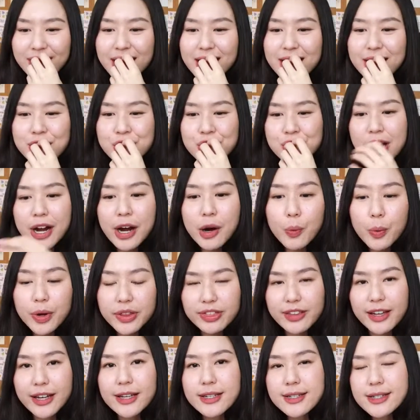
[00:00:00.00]
Share
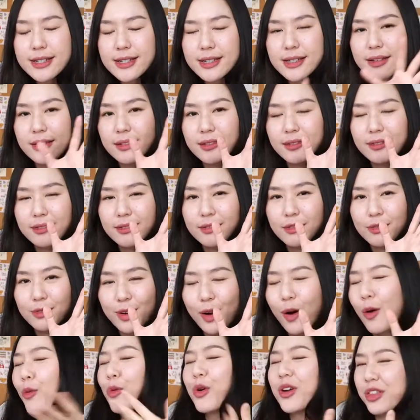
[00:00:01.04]
with us,
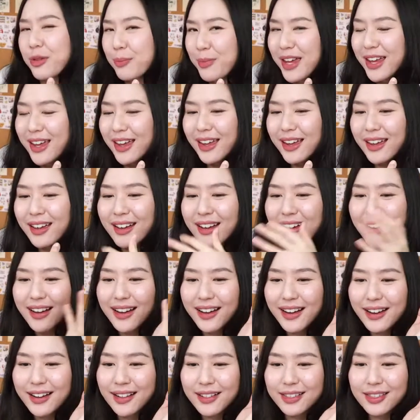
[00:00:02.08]
or with me,
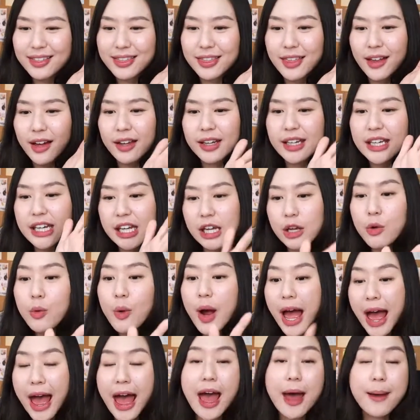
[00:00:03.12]
the new
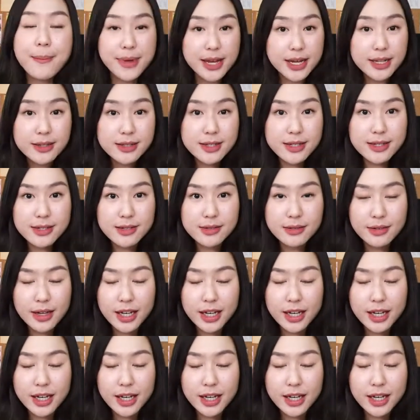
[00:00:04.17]
habits.